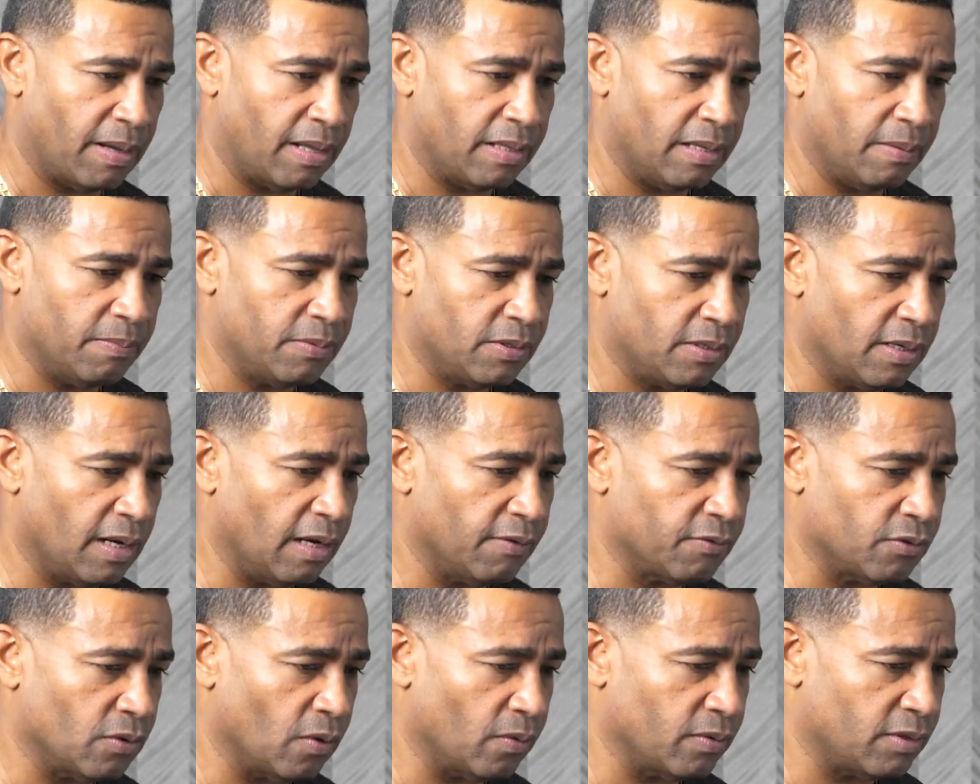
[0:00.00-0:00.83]

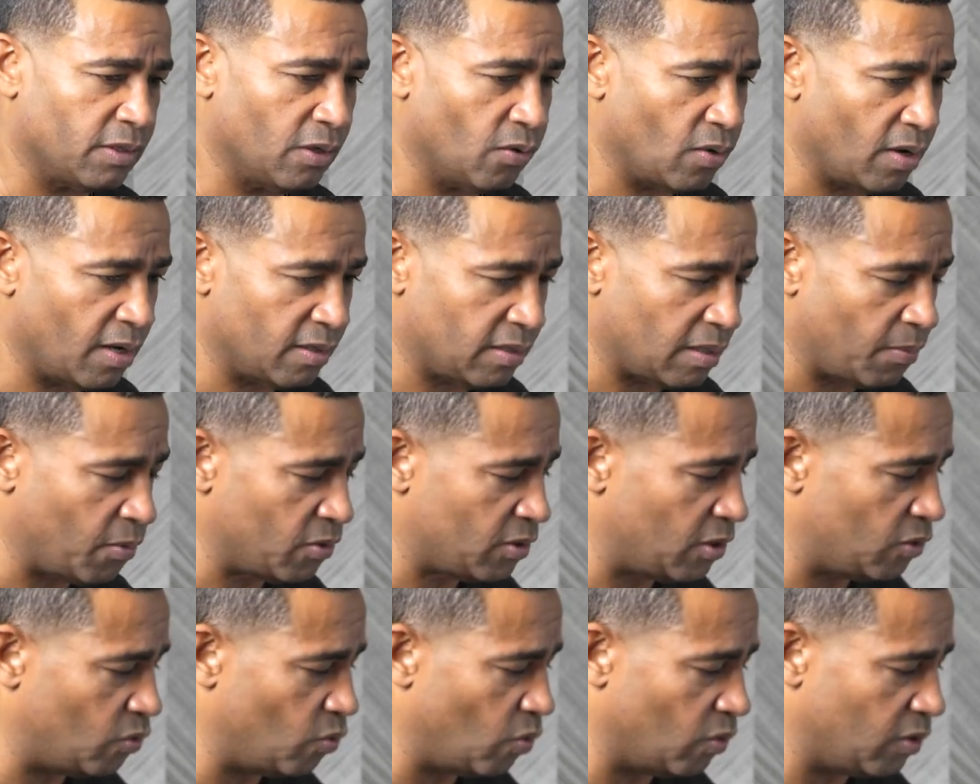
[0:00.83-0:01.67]
themselves. So single
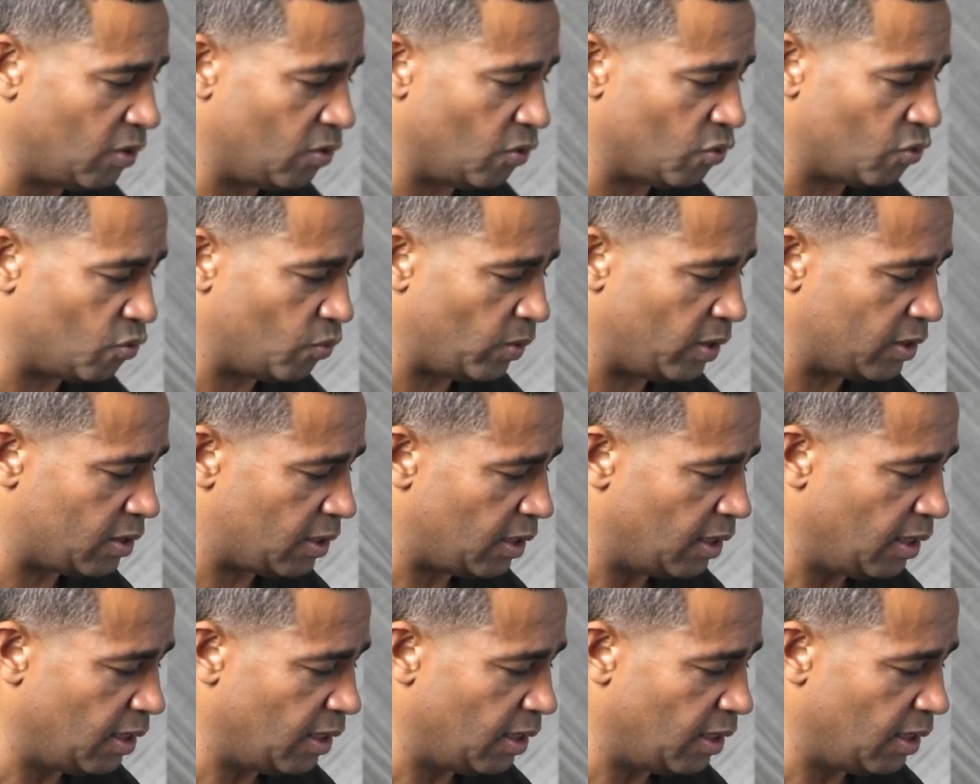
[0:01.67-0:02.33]
anastomosis duodenal switch,